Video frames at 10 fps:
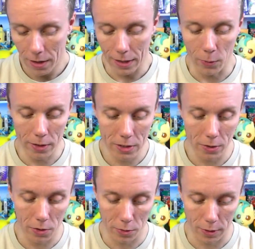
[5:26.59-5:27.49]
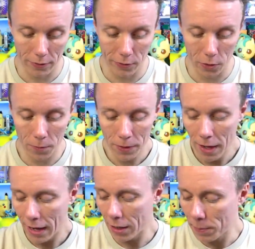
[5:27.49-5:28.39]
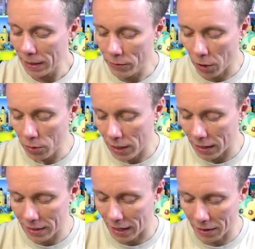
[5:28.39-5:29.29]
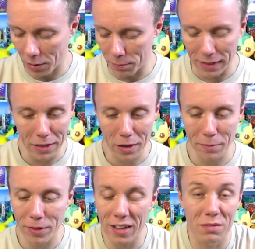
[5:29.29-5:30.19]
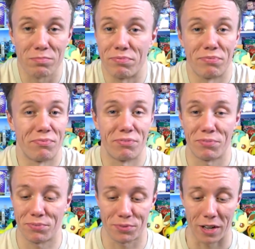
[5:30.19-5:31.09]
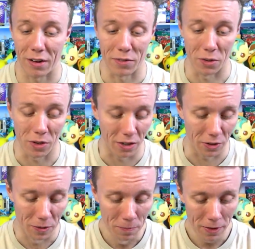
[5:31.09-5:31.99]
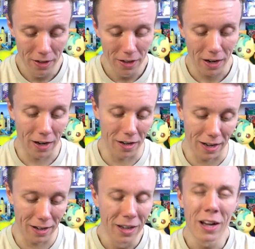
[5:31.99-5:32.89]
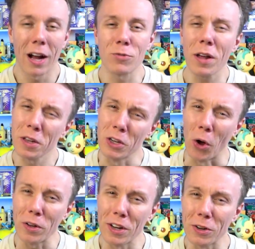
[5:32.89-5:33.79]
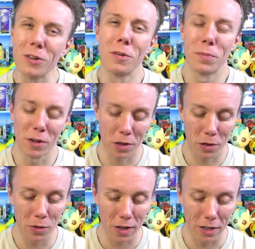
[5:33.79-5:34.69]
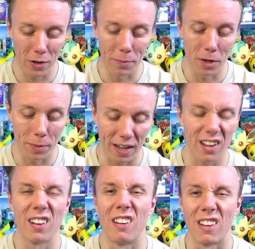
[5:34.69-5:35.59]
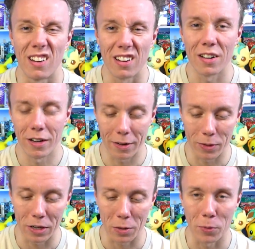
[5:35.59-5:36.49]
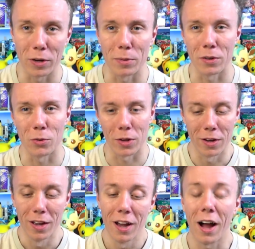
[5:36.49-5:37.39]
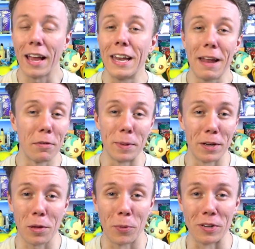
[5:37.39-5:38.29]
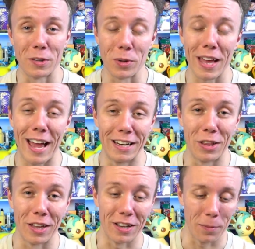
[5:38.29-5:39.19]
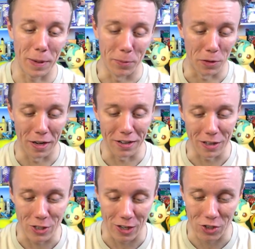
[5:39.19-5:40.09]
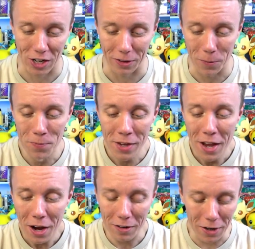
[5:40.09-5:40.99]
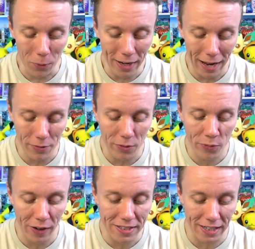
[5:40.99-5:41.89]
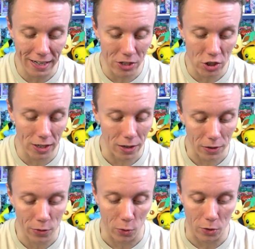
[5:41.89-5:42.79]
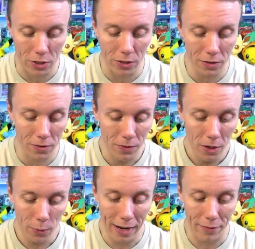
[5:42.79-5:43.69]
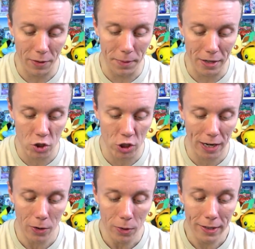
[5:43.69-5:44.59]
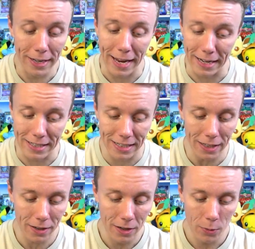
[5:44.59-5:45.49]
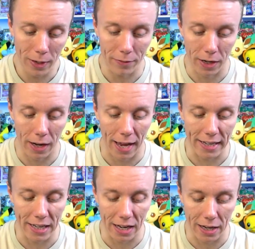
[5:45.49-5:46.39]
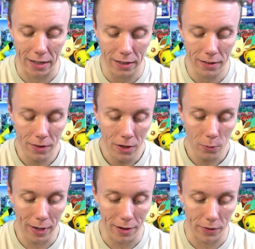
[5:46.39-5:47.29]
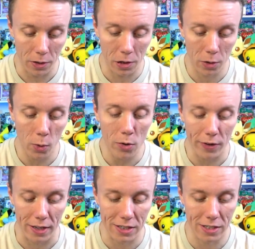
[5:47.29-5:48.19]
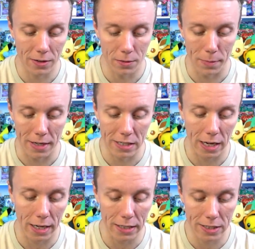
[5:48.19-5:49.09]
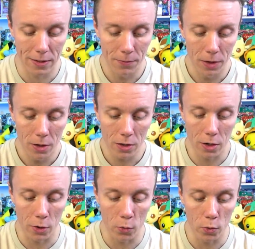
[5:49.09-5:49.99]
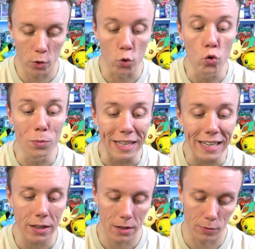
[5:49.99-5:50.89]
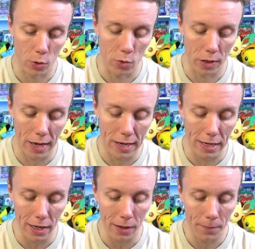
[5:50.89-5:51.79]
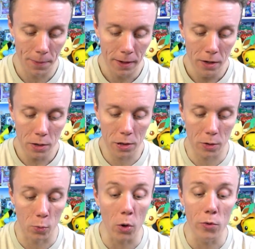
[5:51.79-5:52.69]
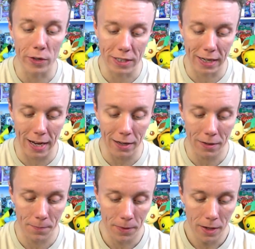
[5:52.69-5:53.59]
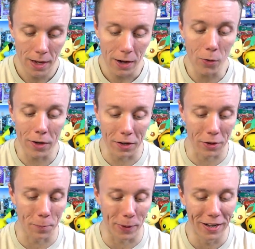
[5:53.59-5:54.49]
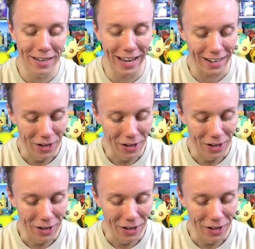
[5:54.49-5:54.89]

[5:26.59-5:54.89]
Hit one, two, three, four. And I believe code card colors mean something. I have no clue. Uh, and I'd rather not know because as soon as I know, I'm going to be like, oh, like with disappointment. Although I can never be disappointed with anything that people send into their channel. All right, we have a Fighting Energy Thorton. We have a Mienshao Lady. We have a Gligar. We have a Squovit Meditite. Goomy Roselia. Squovit again. Oh, another then.